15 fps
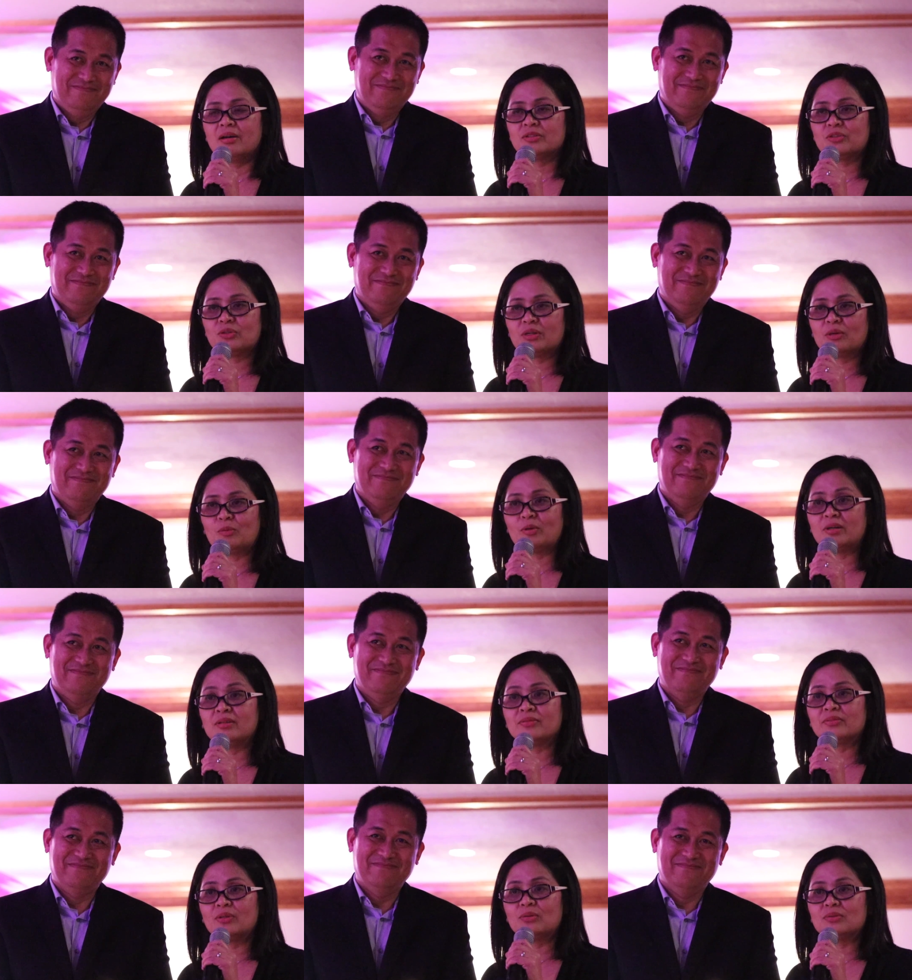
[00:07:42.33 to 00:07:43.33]
Speaker 1: during one
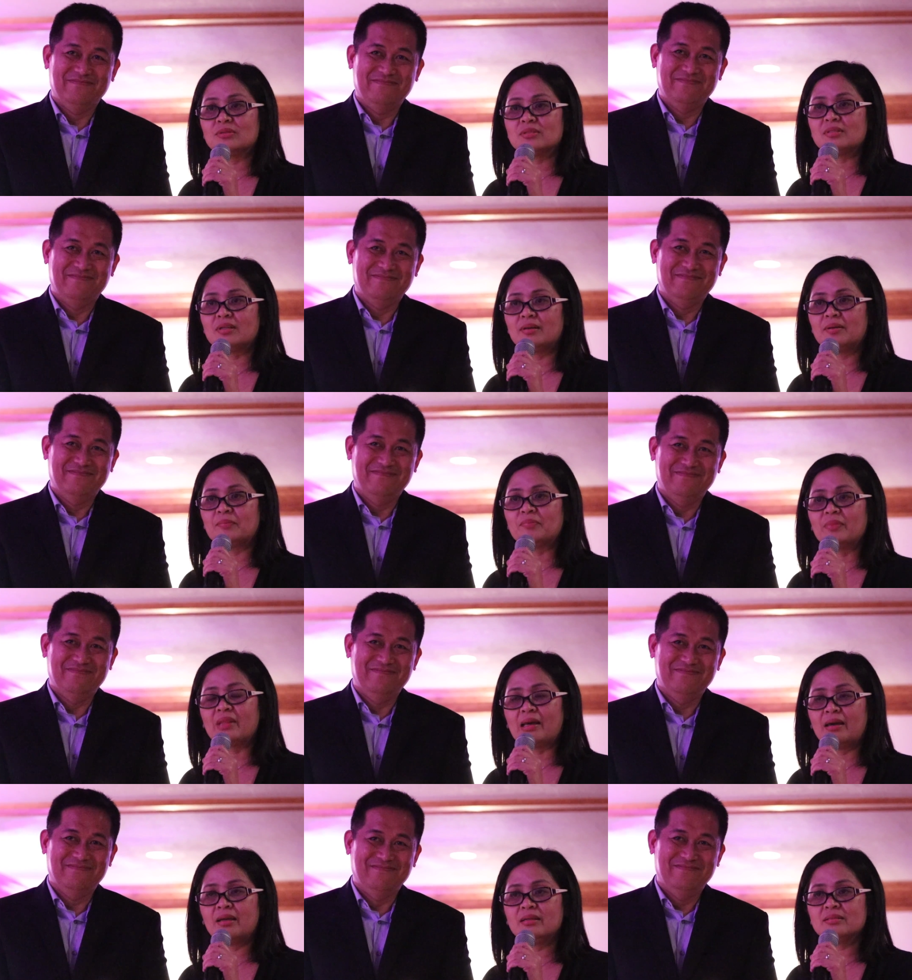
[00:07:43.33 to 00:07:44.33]
of those um,
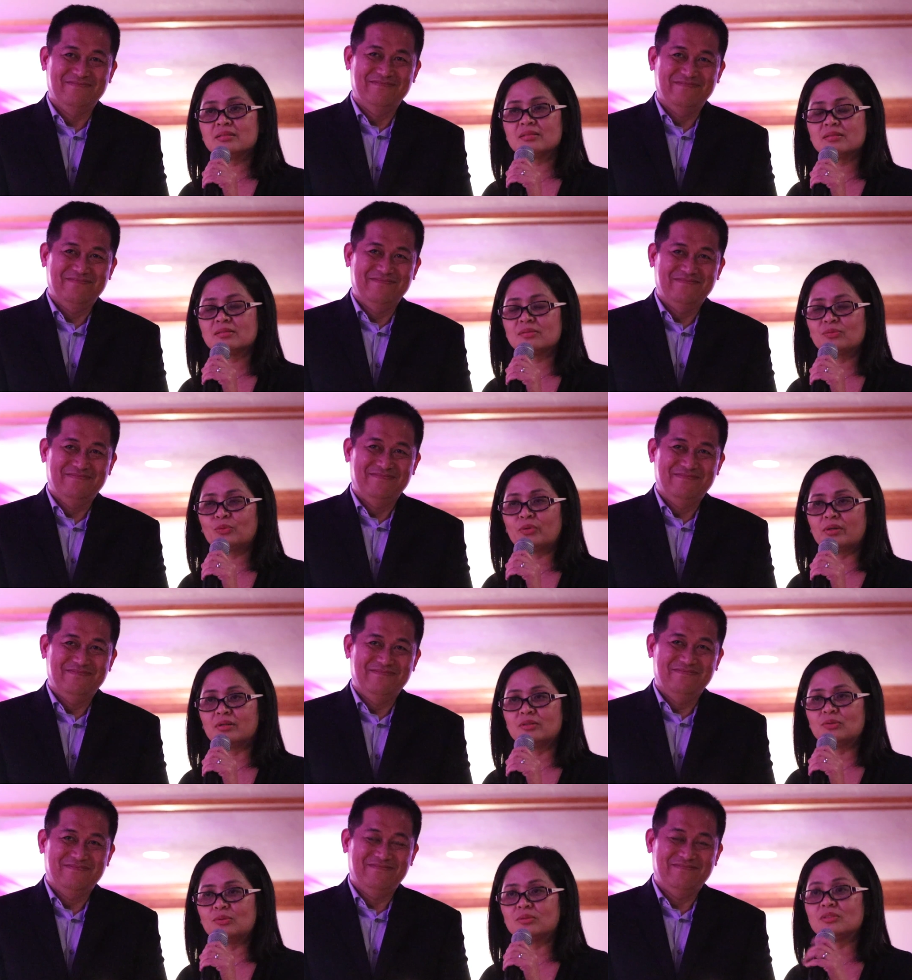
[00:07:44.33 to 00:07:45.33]
nights where
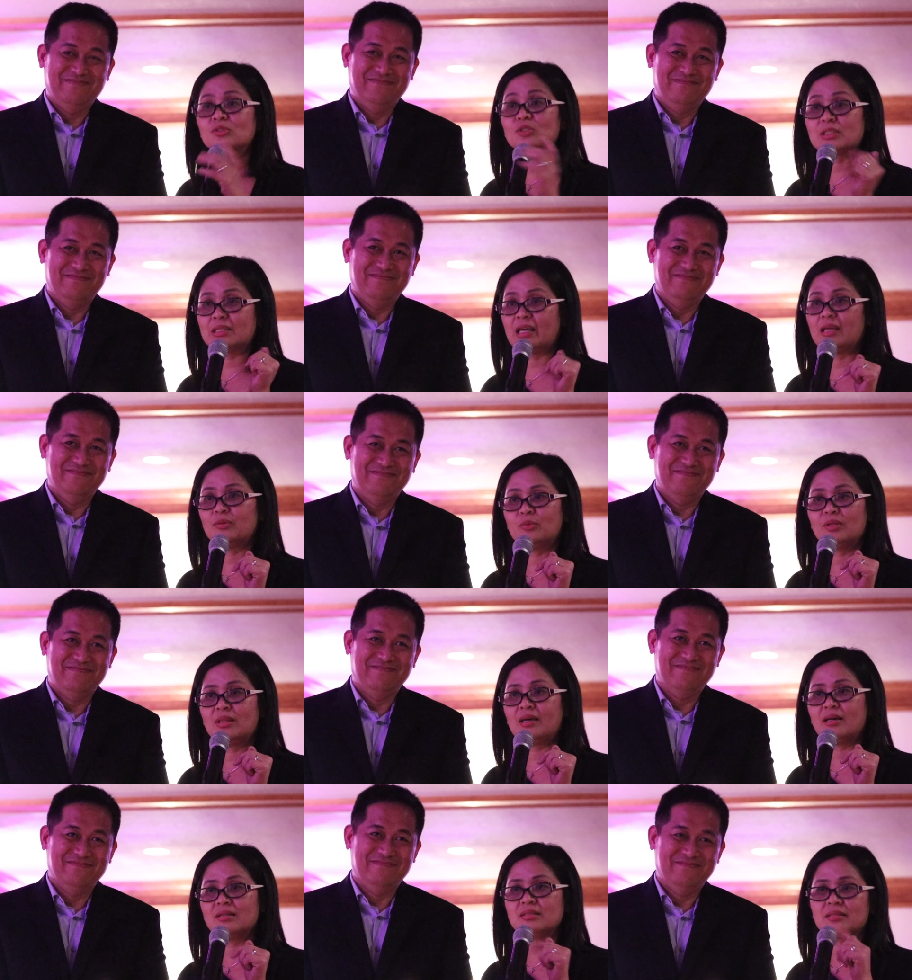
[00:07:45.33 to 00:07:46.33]
you stayed with
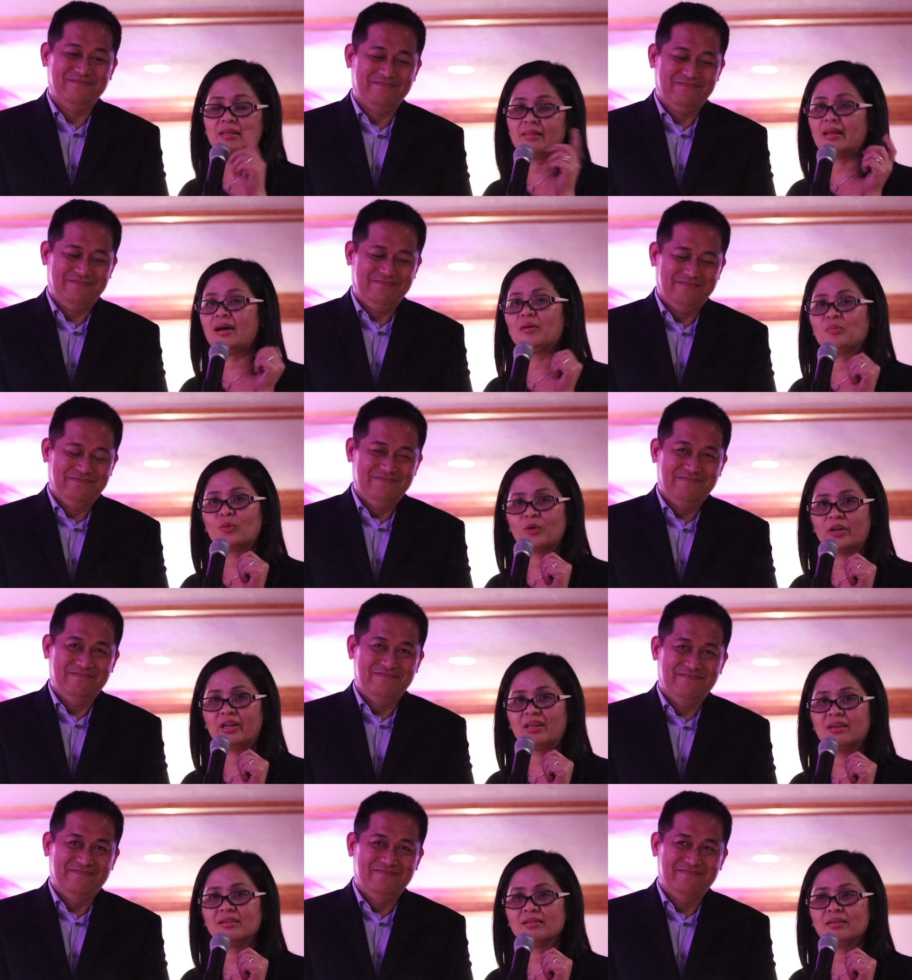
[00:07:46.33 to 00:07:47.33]
us and that
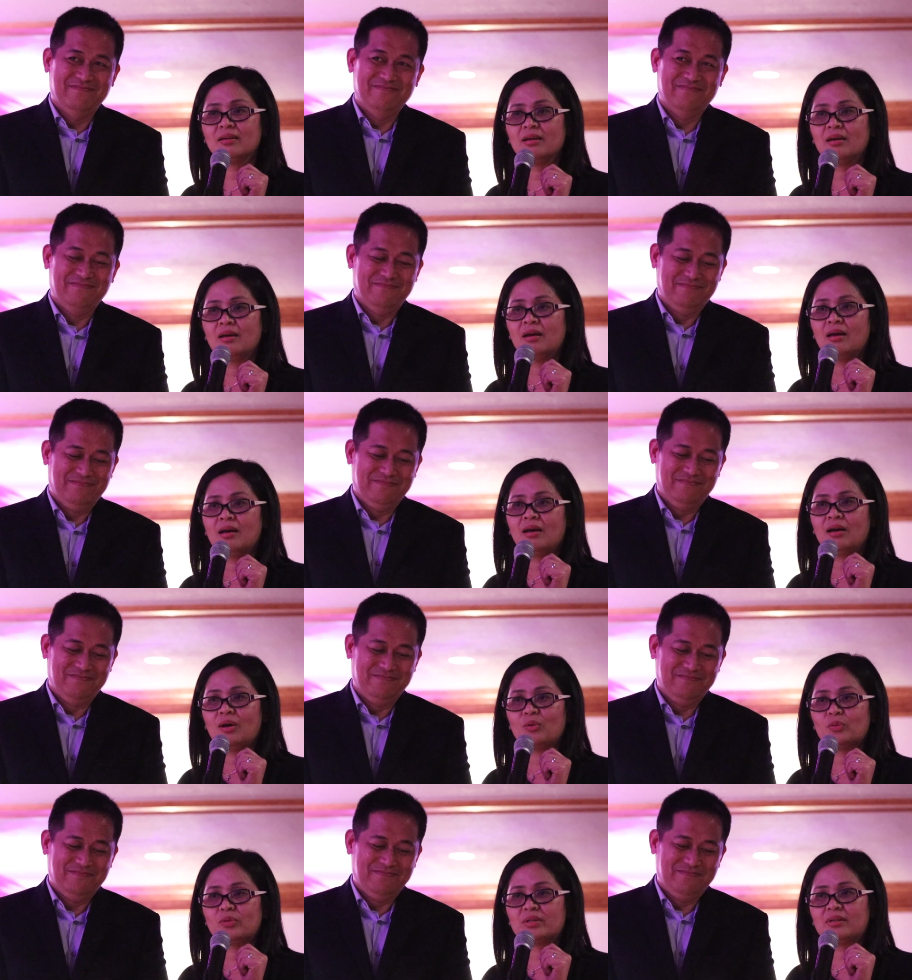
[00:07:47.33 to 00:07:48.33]
morning
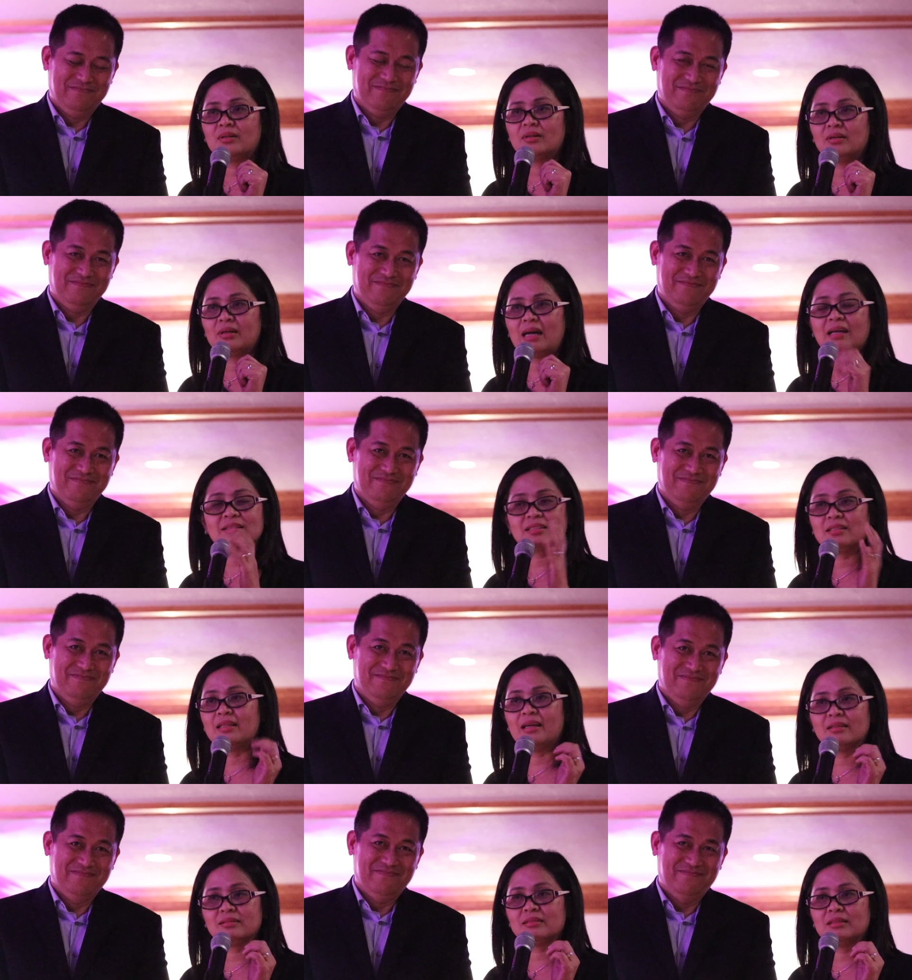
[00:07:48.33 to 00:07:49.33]
were
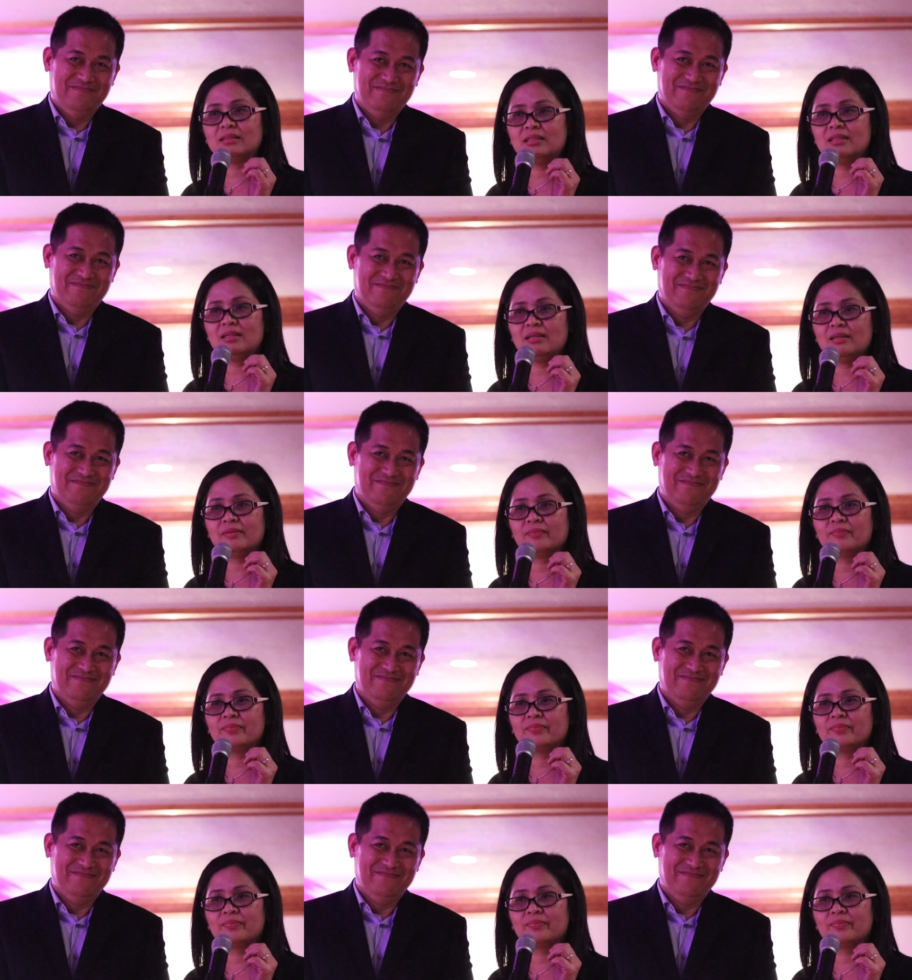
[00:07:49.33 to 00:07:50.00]
accidentally